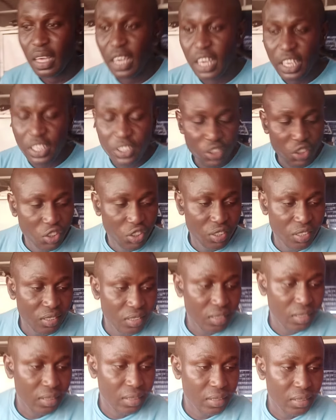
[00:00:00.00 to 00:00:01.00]
HD
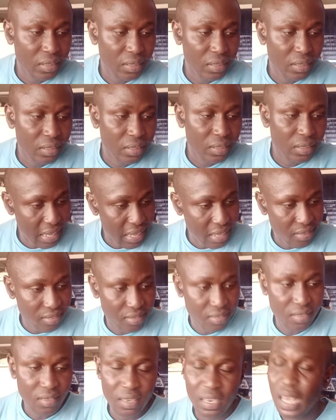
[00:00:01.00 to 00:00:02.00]
and
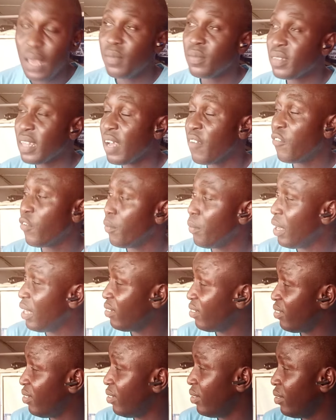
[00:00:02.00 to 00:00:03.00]
SD. Let's start from
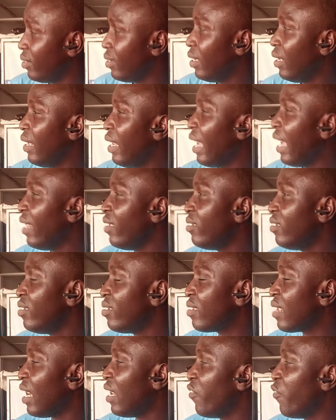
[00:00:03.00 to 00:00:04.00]
SD. SD
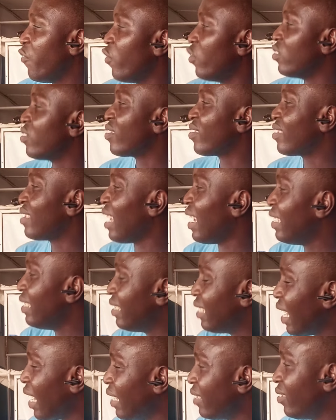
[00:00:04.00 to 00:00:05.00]
stands for
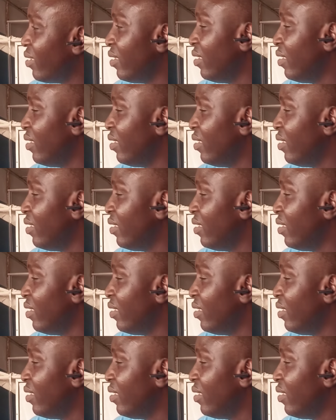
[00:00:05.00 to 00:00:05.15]
standard